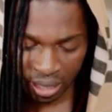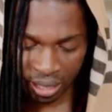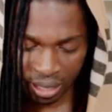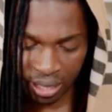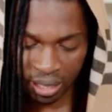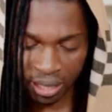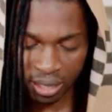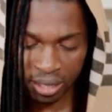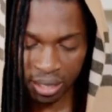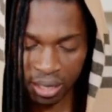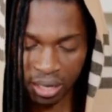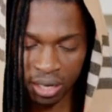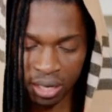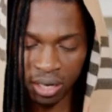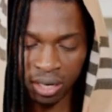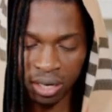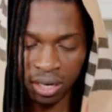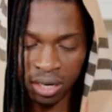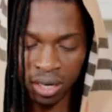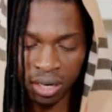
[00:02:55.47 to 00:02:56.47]

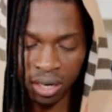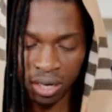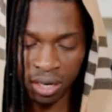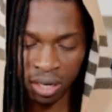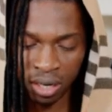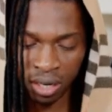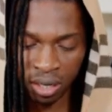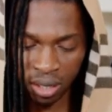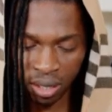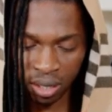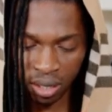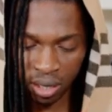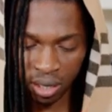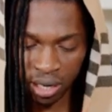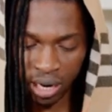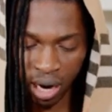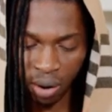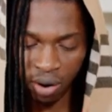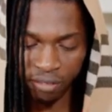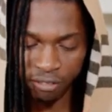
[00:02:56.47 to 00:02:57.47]
in
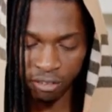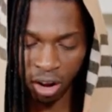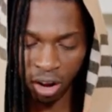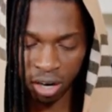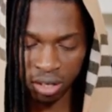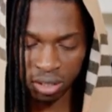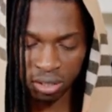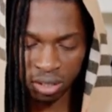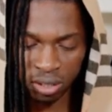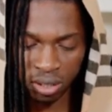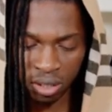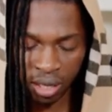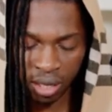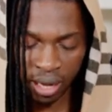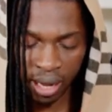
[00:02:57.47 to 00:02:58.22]
our vlogs.